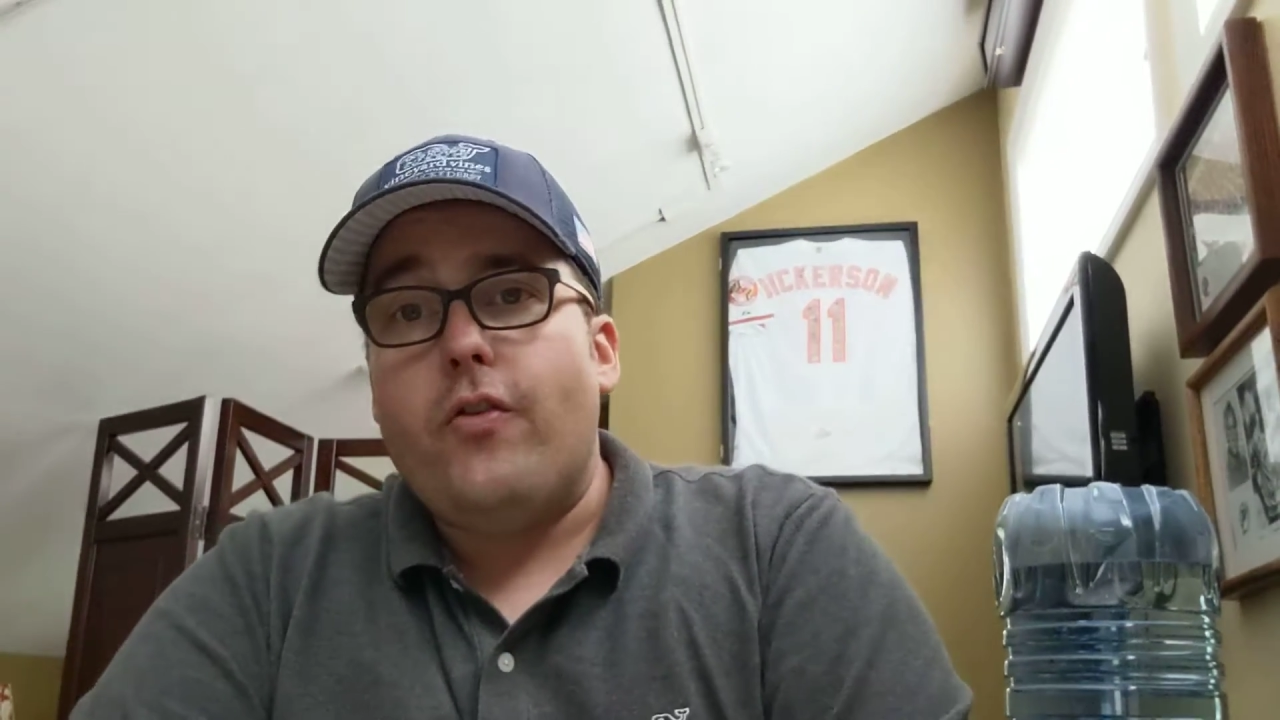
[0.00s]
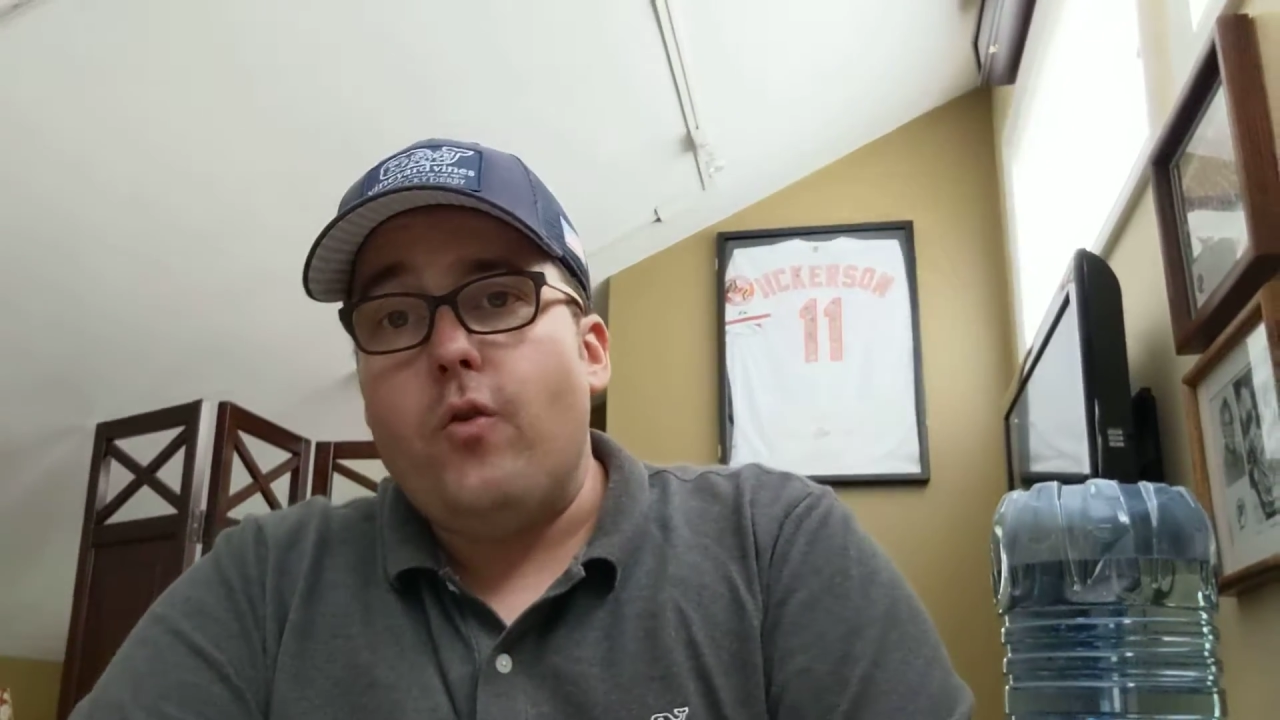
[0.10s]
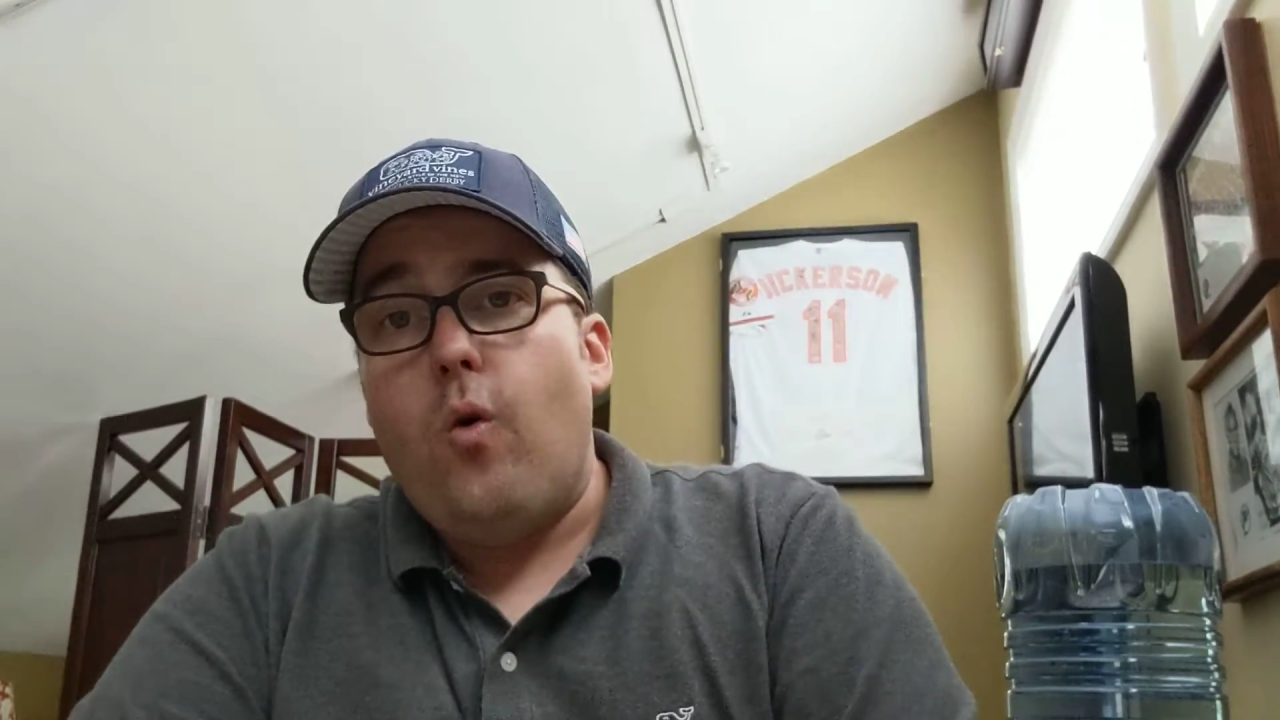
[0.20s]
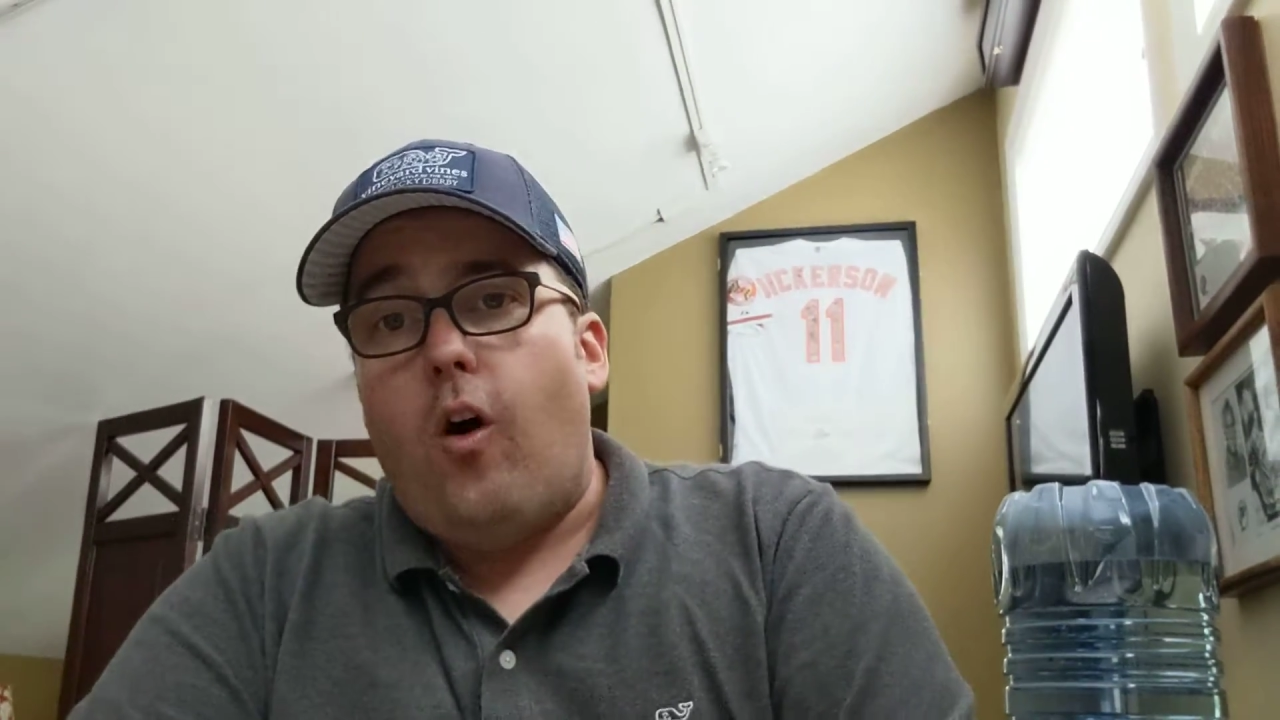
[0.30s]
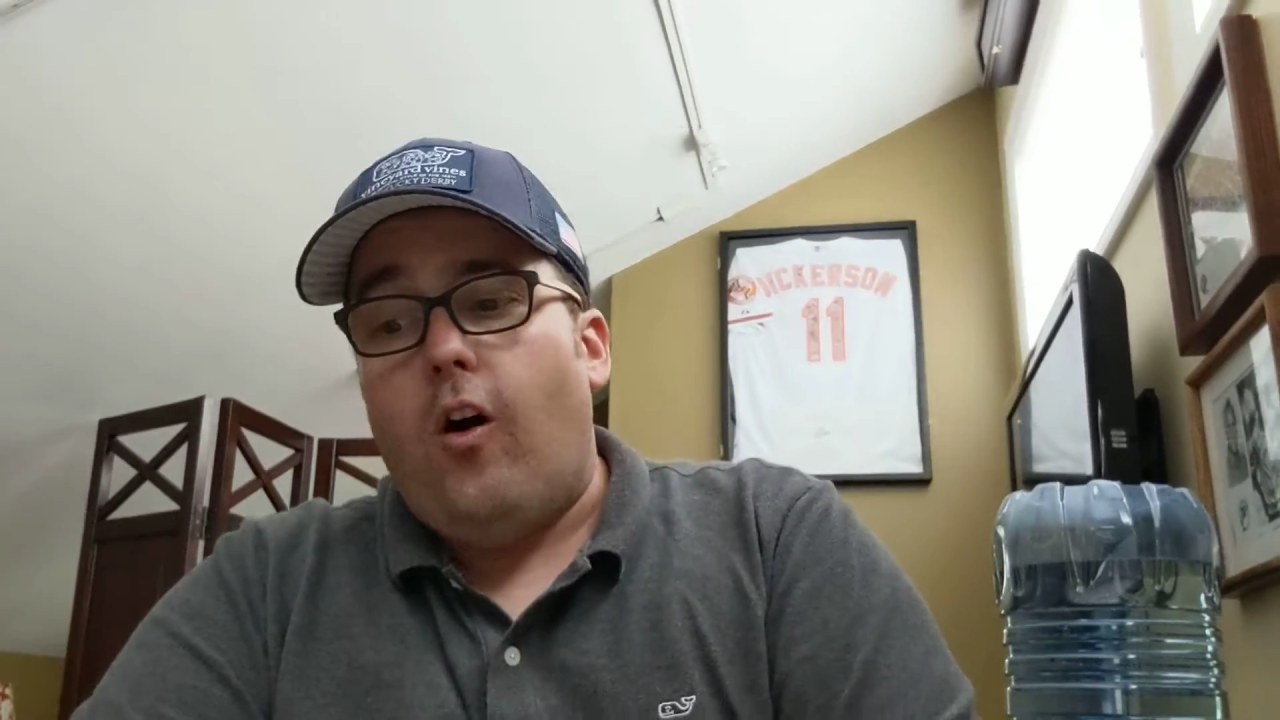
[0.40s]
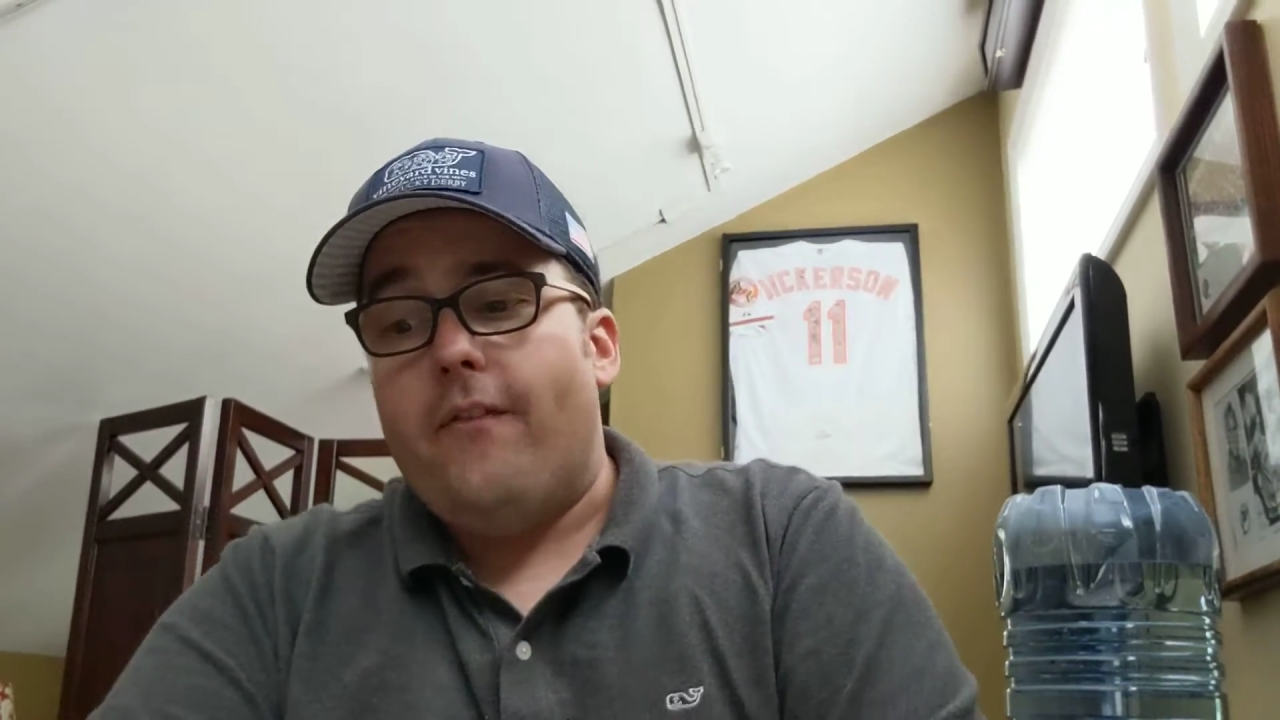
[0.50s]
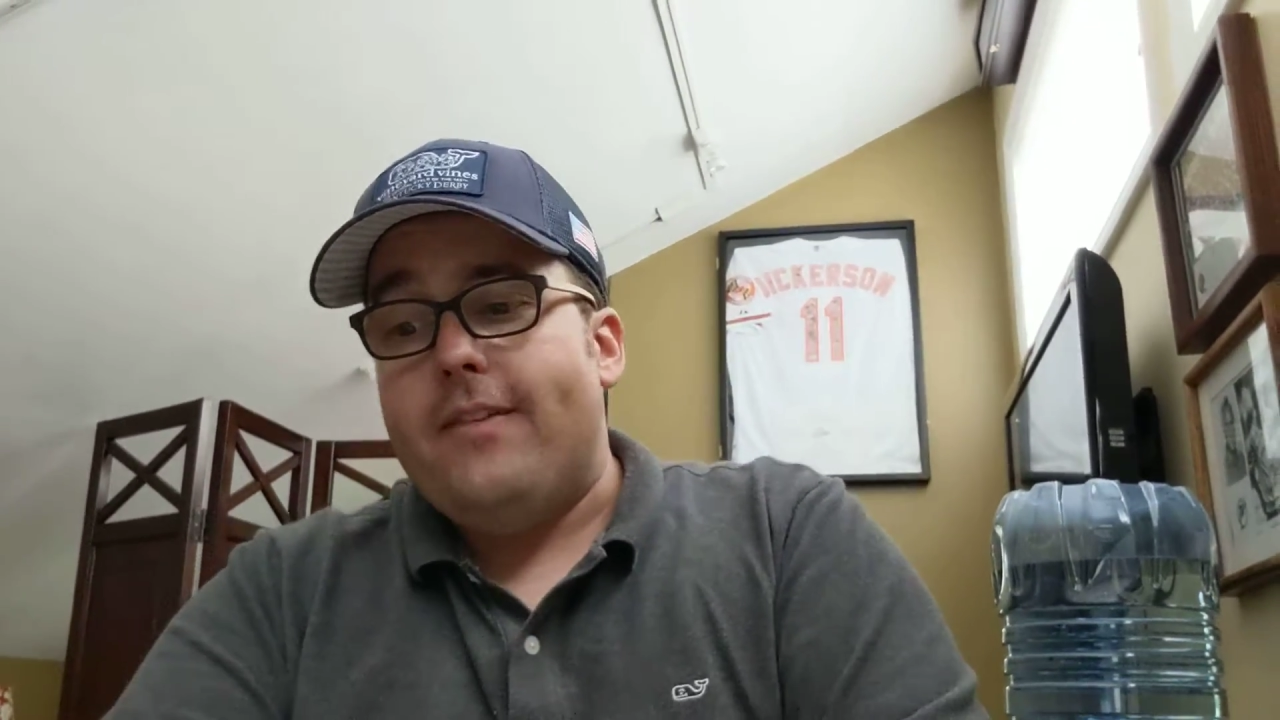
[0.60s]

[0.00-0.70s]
through all